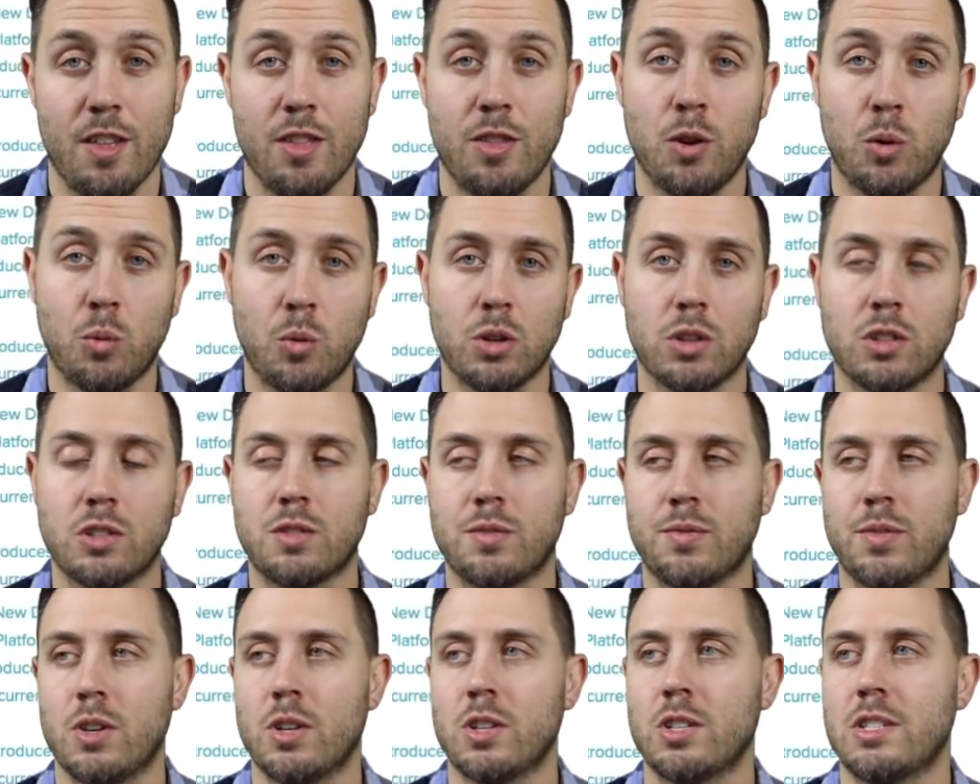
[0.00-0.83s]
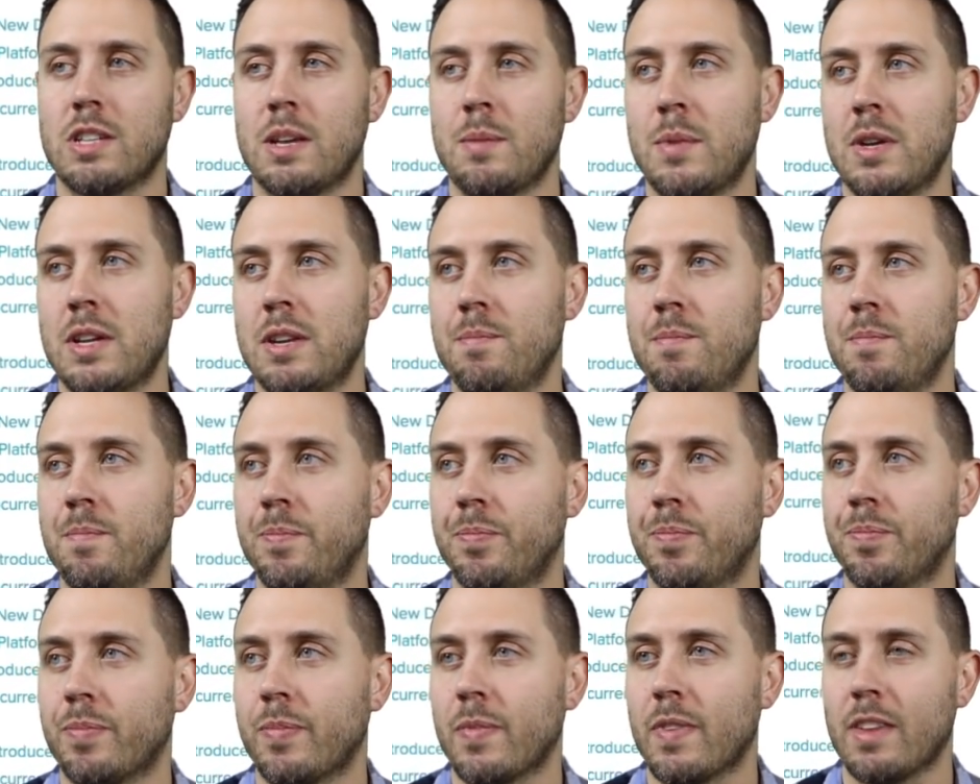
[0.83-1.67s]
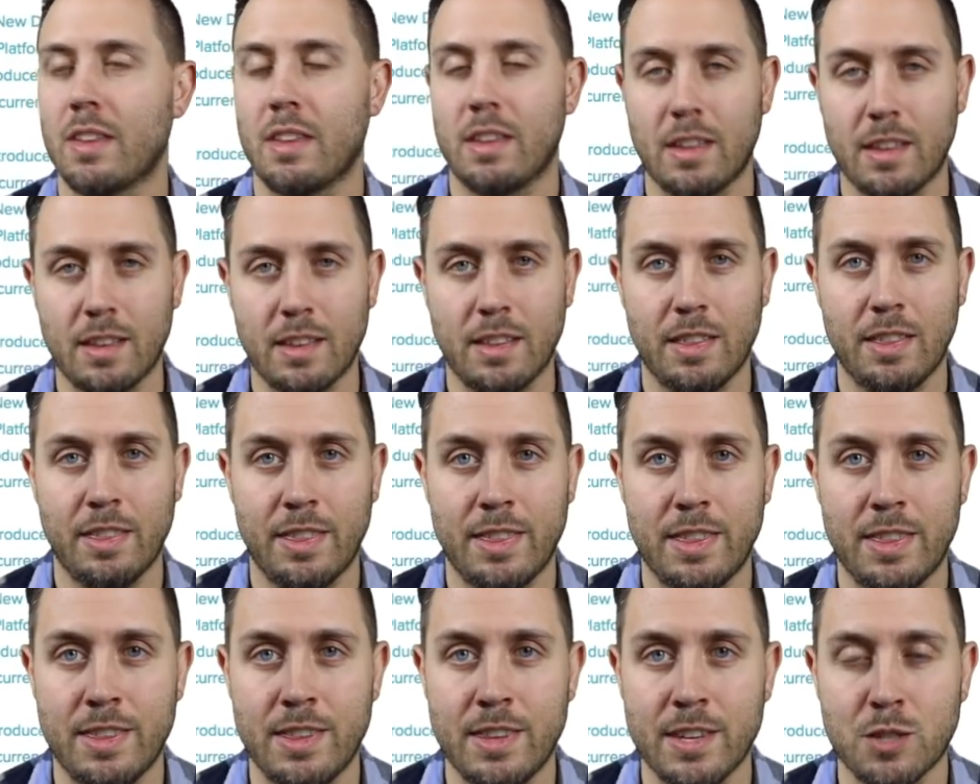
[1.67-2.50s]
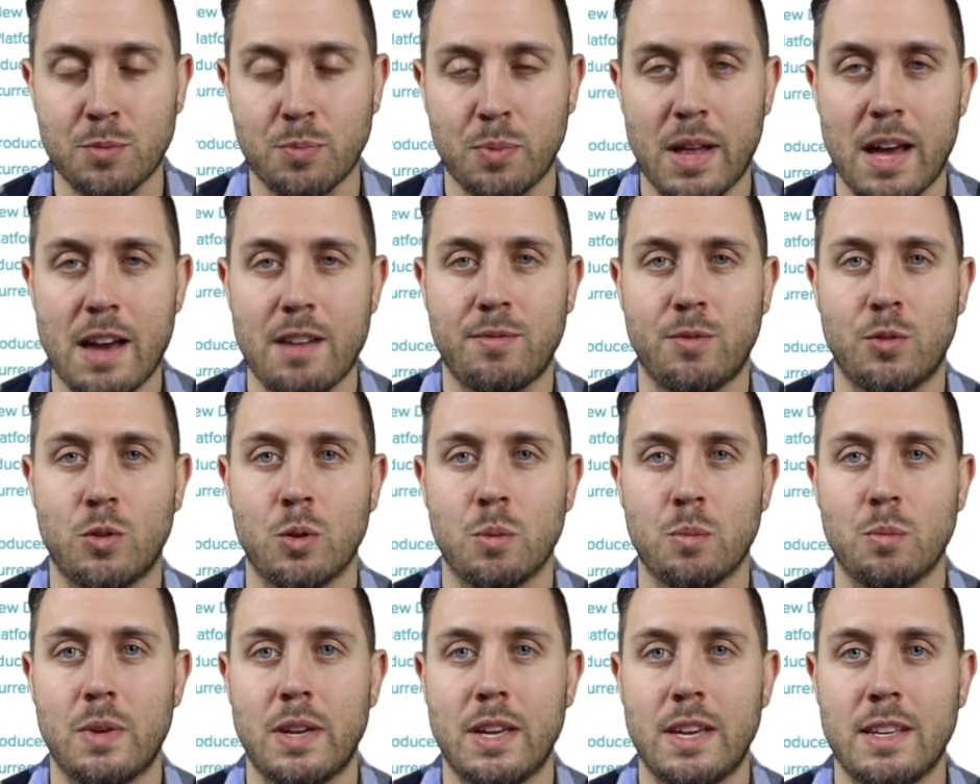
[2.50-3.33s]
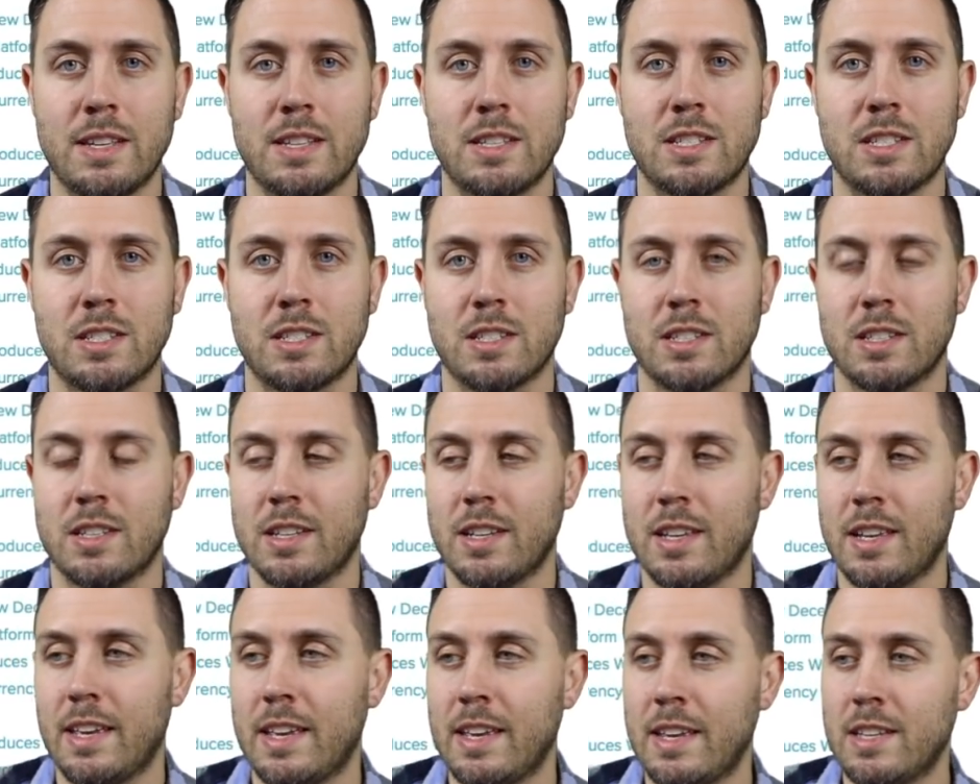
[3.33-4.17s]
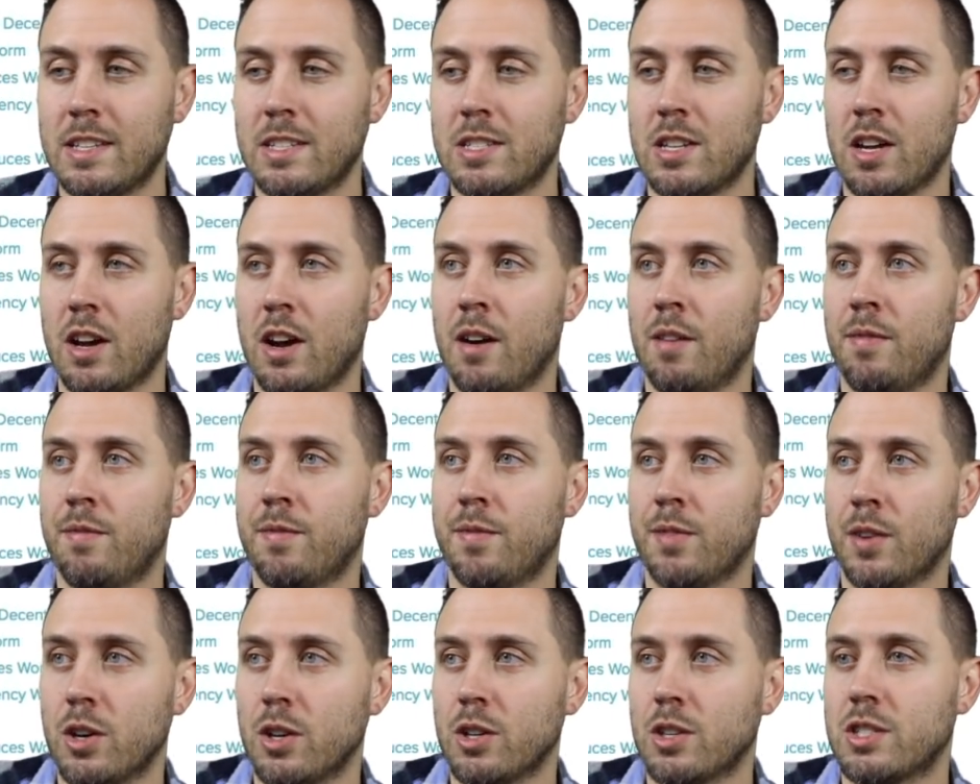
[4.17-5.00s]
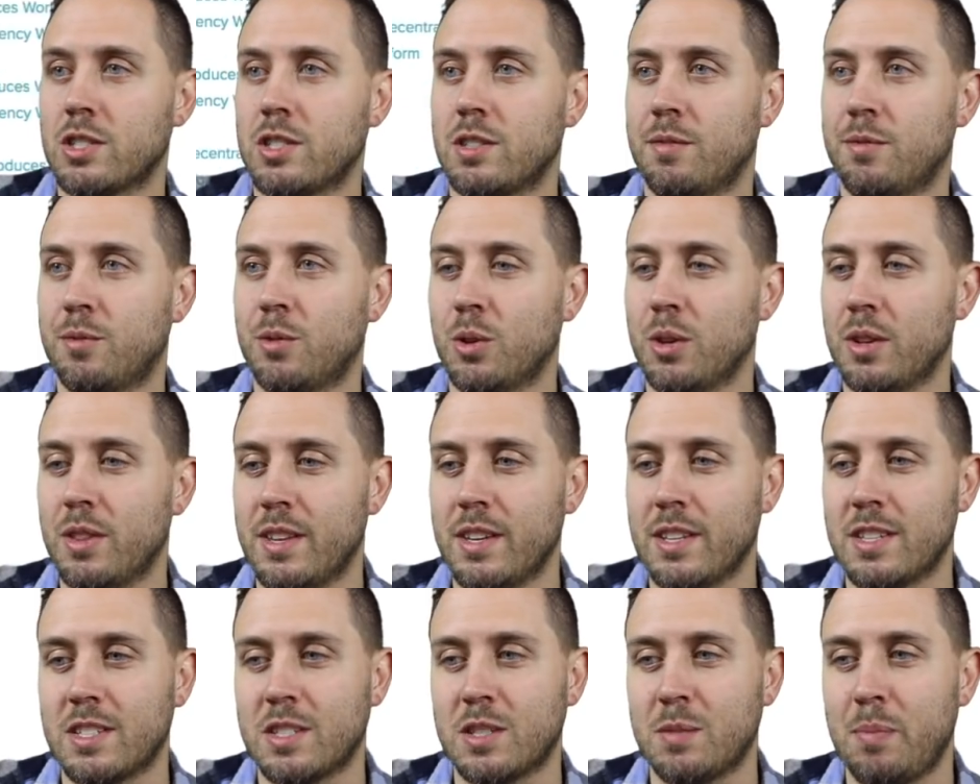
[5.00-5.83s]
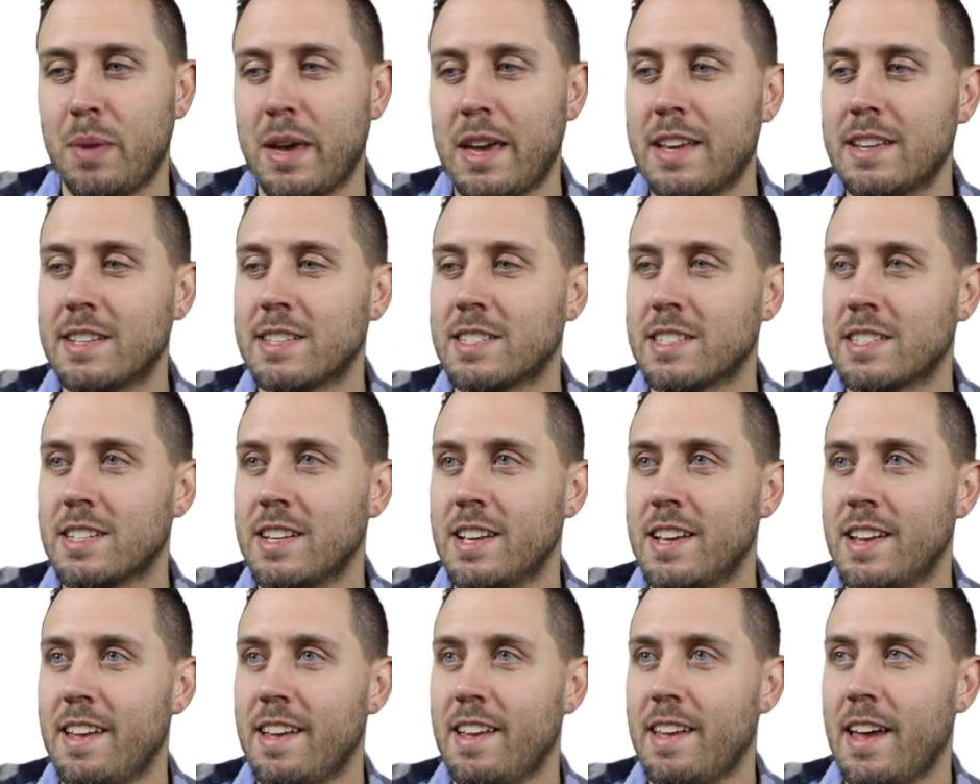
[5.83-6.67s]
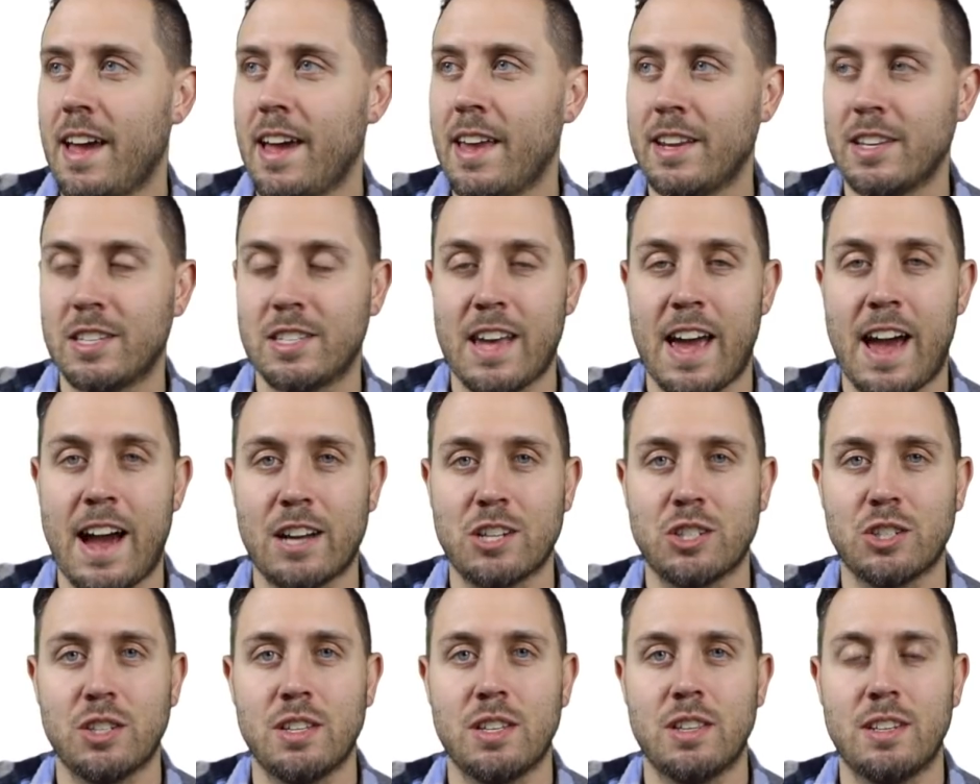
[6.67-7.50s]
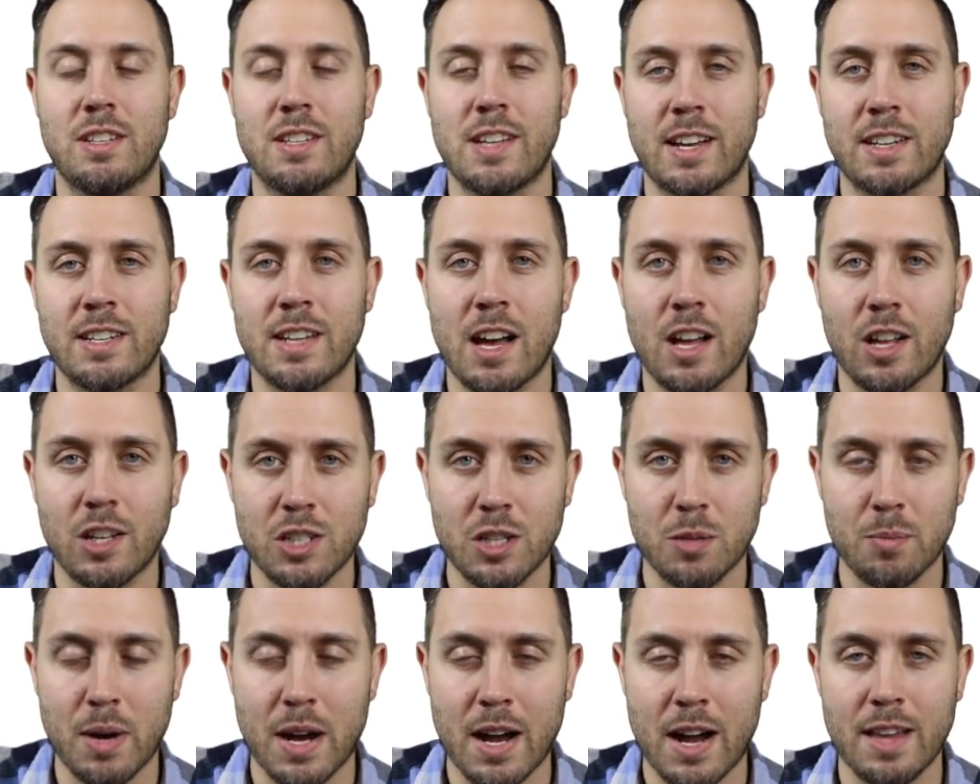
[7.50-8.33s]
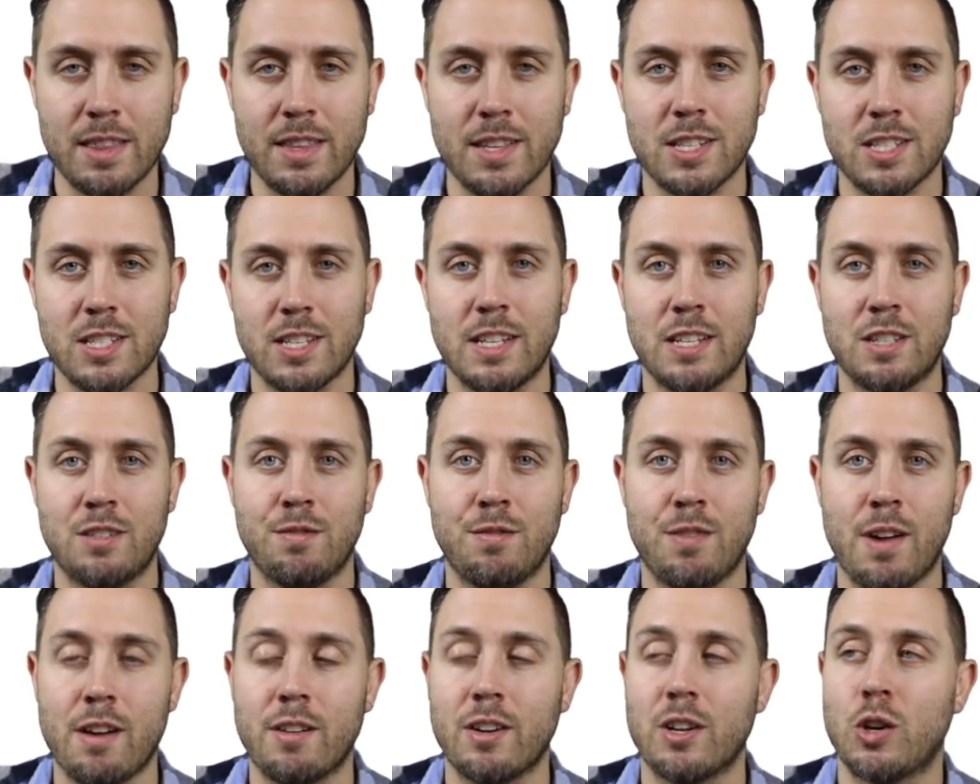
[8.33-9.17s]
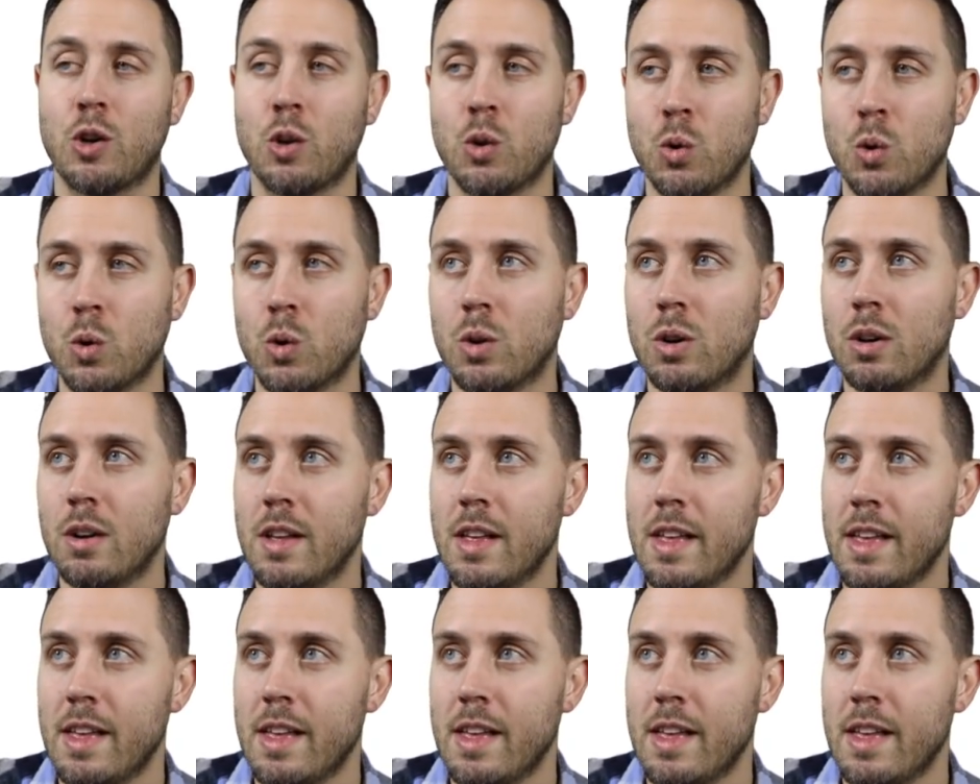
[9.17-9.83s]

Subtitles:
The world's first. I mean, this platform is a first for this space. And it's actually, the technology behind this is very cool.